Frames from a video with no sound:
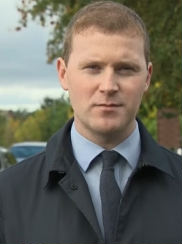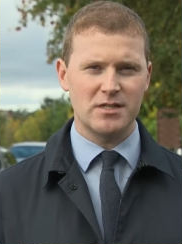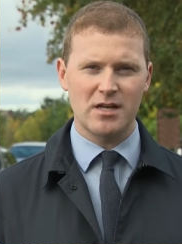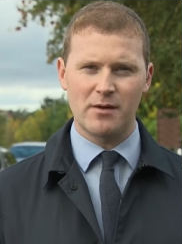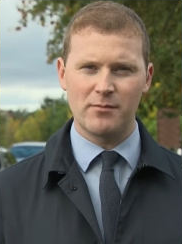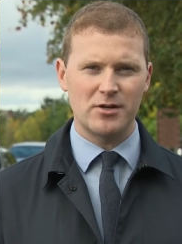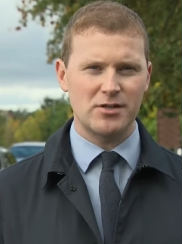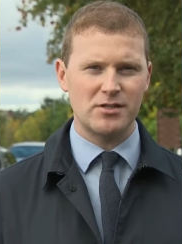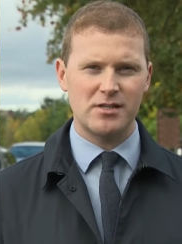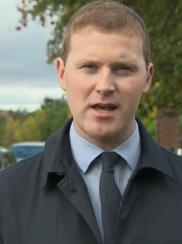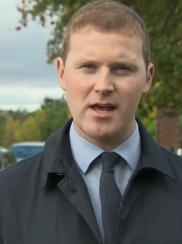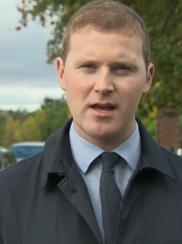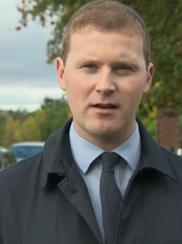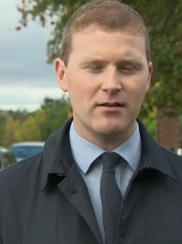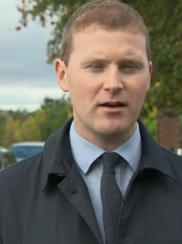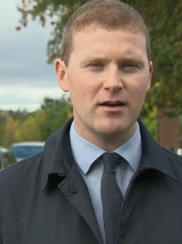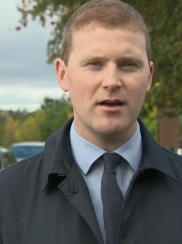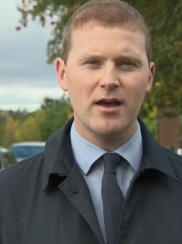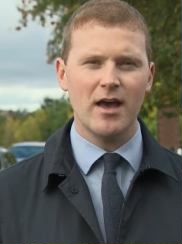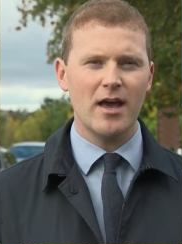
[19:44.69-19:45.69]
Some are
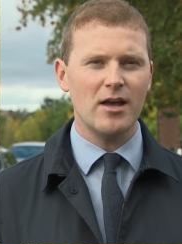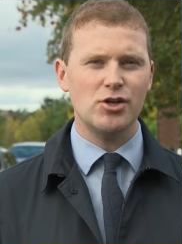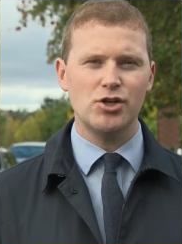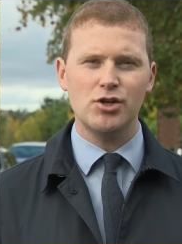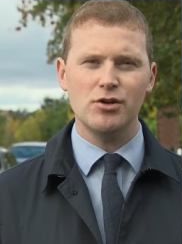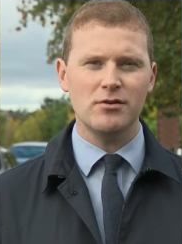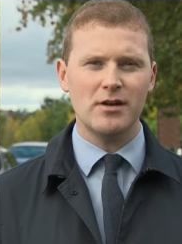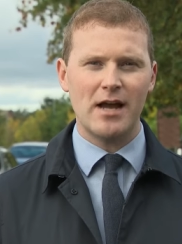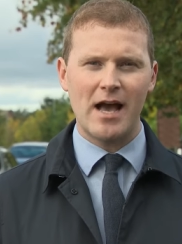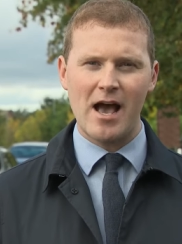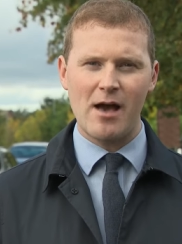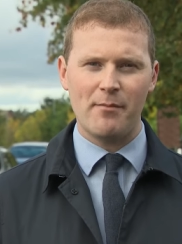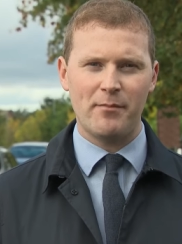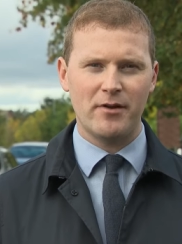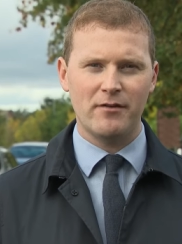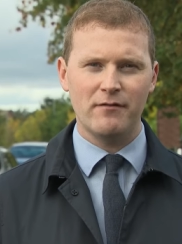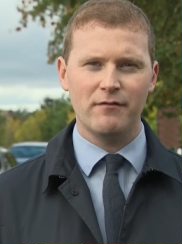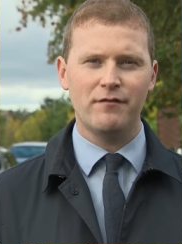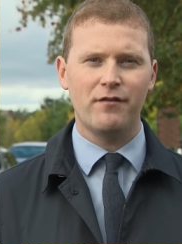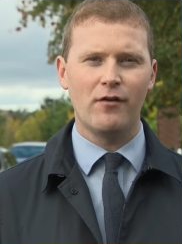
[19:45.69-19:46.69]
saying it shouldn't
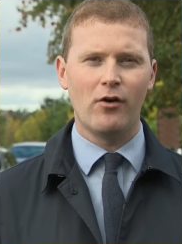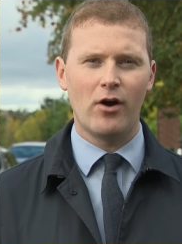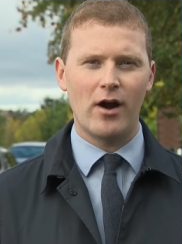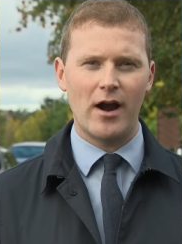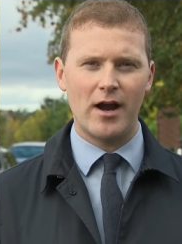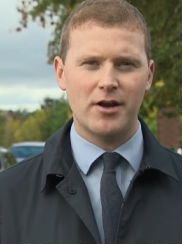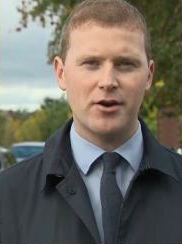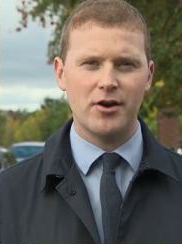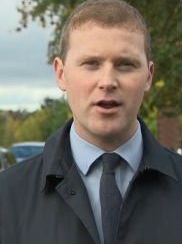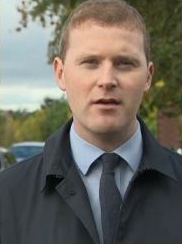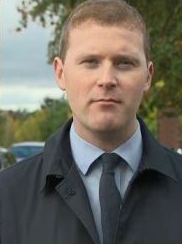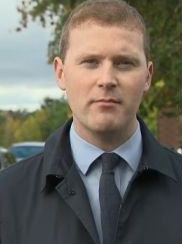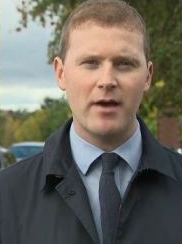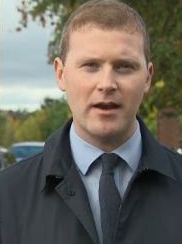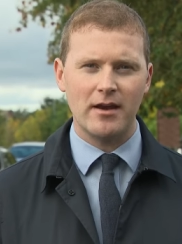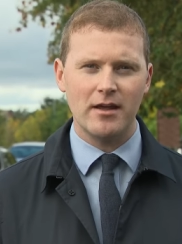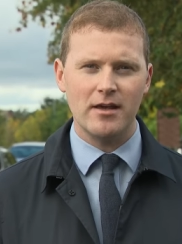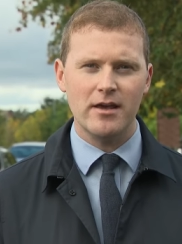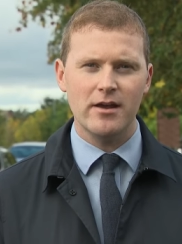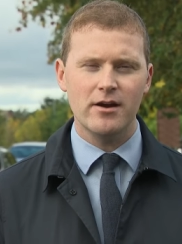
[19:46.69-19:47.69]
happen for a great
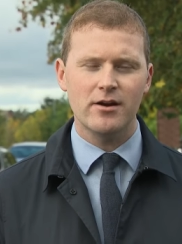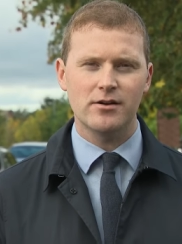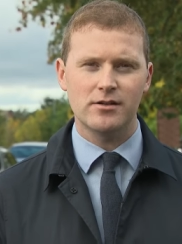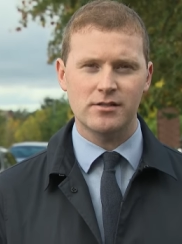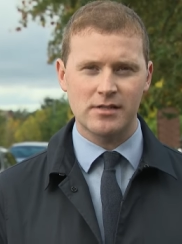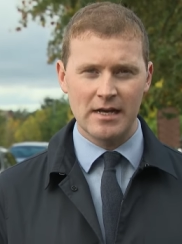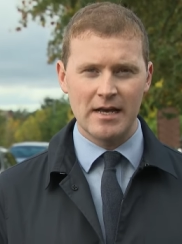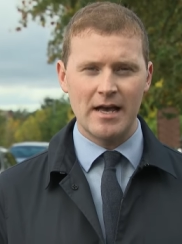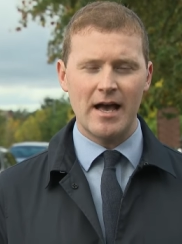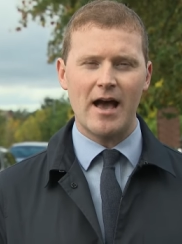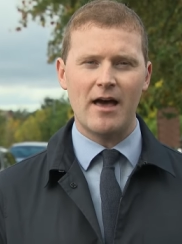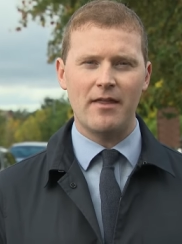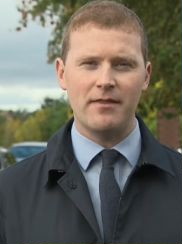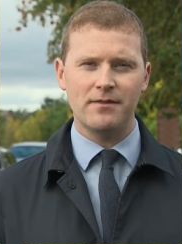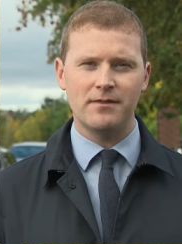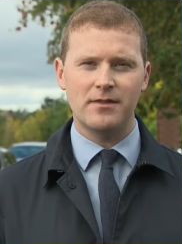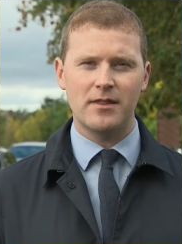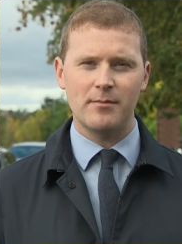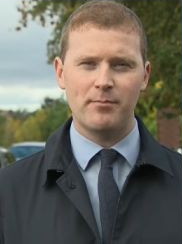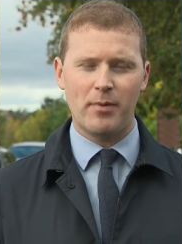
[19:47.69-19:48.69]
many years,
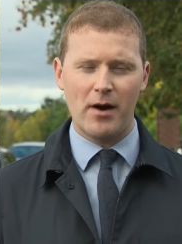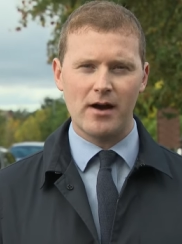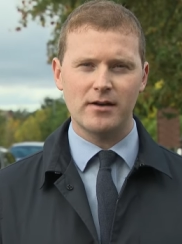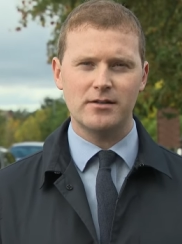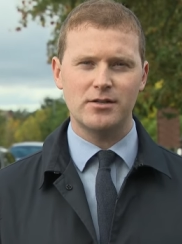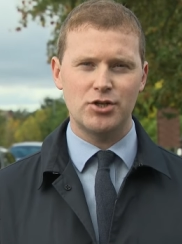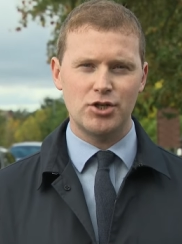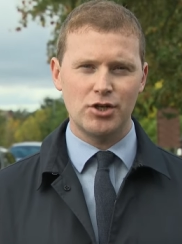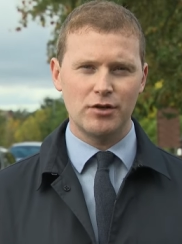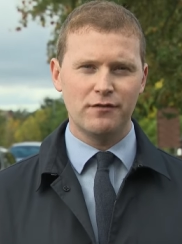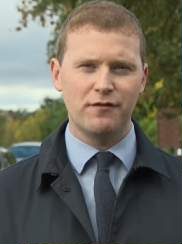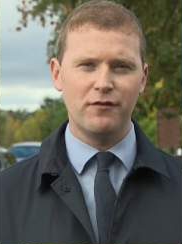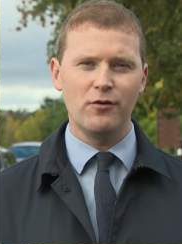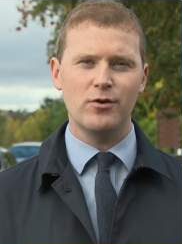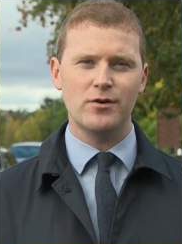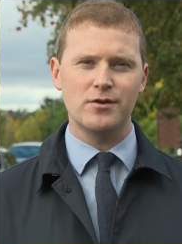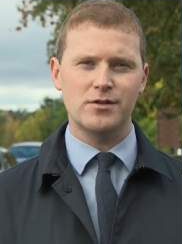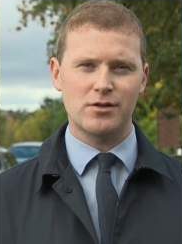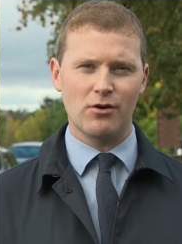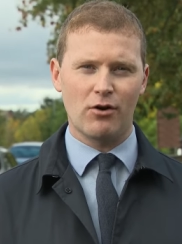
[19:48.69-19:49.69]
and the party should
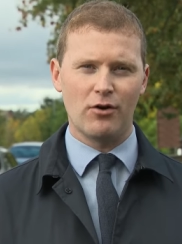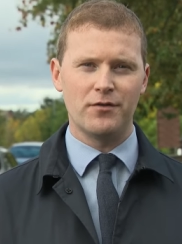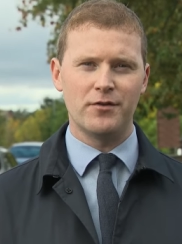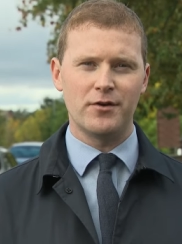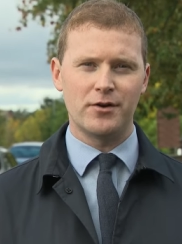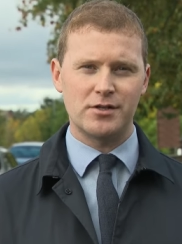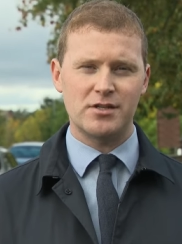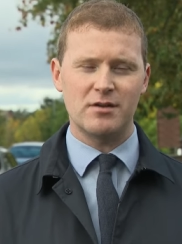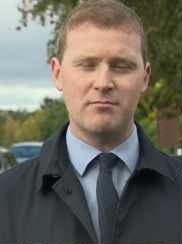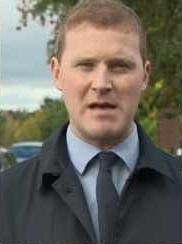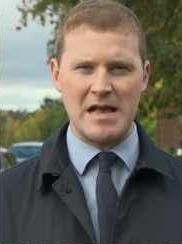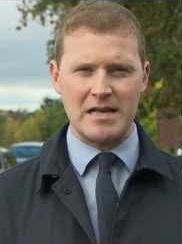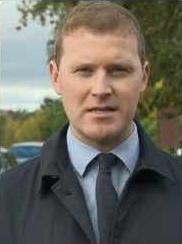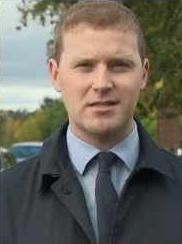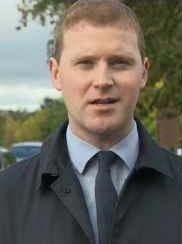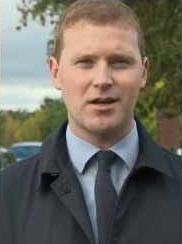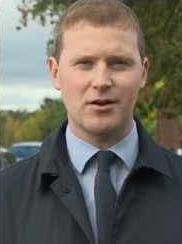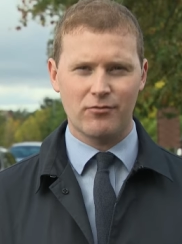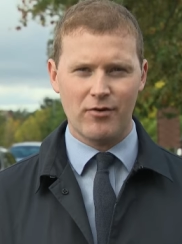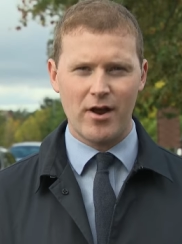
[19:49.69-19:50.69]
focus on their
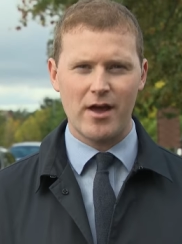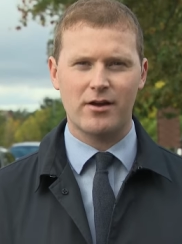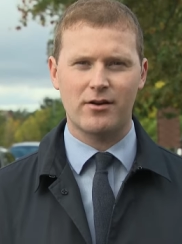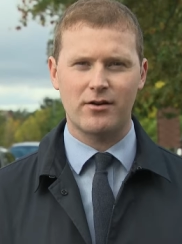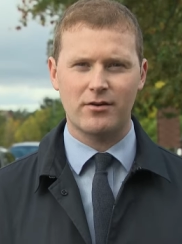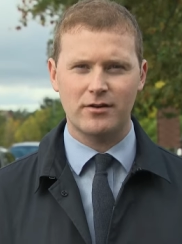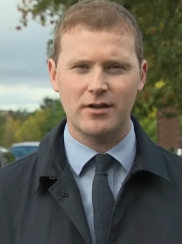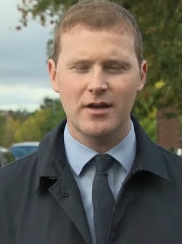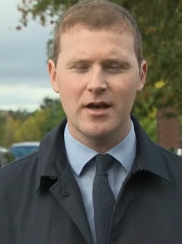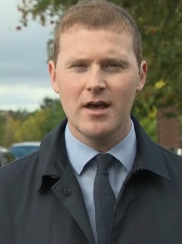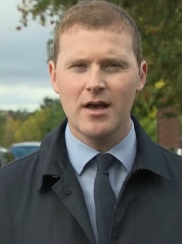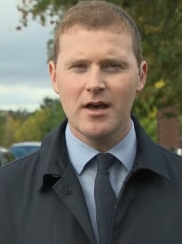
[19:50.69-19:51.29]
domestic record